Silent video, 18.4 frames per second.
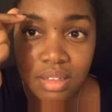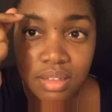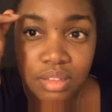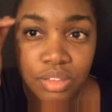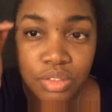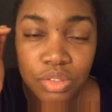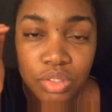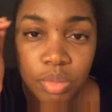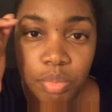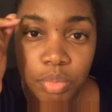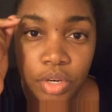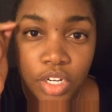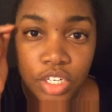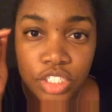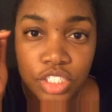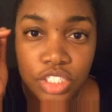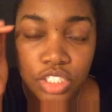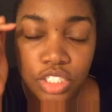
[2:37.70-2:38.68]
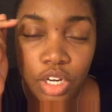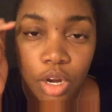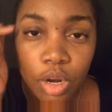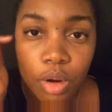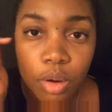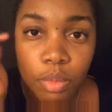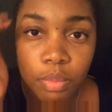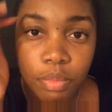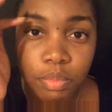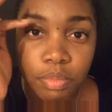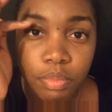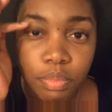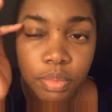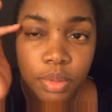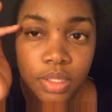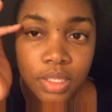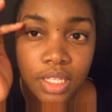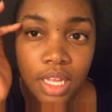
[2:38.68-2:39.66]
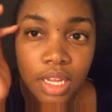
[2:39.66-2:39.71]
use a brush and y'all
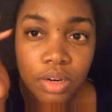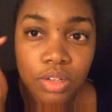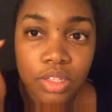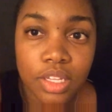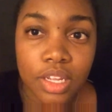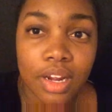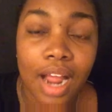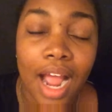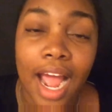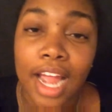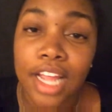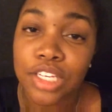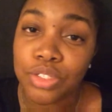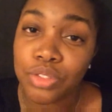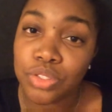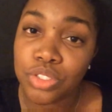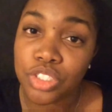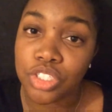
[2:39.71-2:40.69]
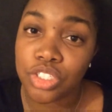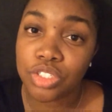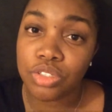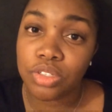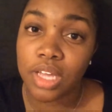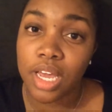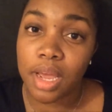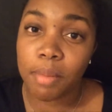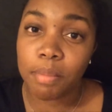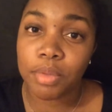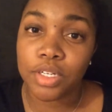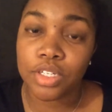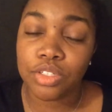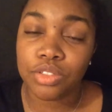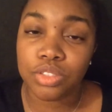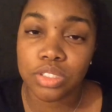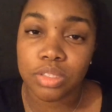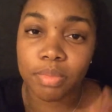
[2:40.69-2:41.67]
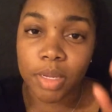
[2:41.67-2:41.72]
put that on there. I used to do that, but it
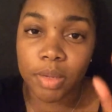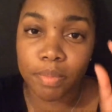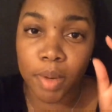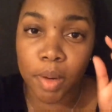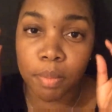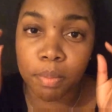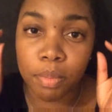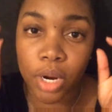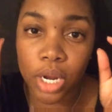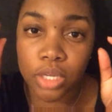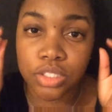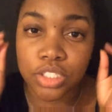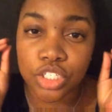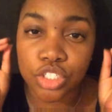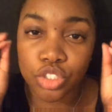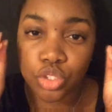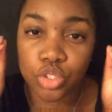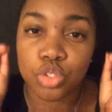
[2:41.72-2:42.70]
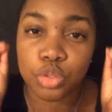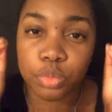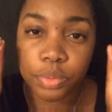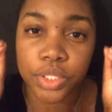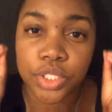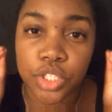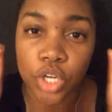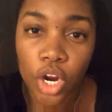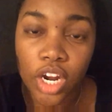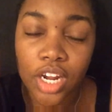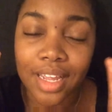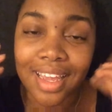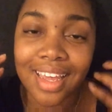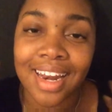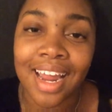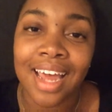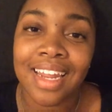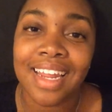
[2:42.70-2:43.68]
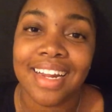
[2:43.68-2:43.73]
used to make my brows like super dark, and
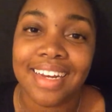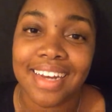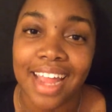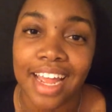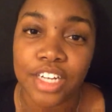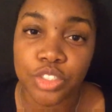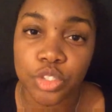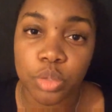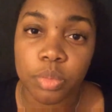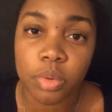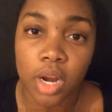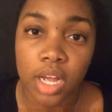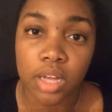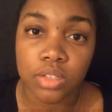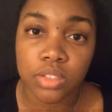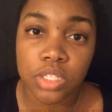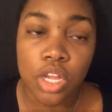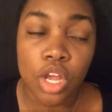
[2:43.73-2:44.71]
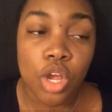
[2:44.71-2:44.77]
I like natural brows.